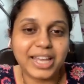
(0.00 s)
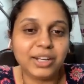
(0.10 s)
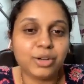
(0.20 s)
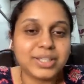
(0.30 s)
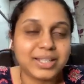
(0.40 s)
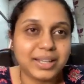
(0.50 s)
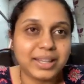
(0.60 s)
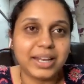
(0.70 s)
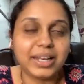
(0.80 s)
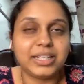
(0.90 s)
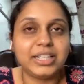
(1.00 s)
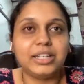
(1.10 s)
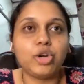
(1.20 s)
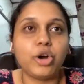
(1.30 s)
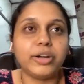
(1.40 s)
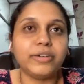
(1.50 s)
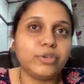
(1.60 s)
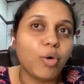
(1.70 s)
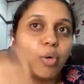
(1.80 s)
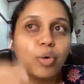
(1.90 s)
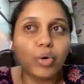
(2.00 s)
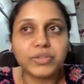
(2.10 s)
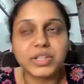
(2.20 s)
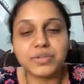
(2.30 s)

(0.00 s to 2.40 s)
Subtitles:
I cannot sit there and create content for all of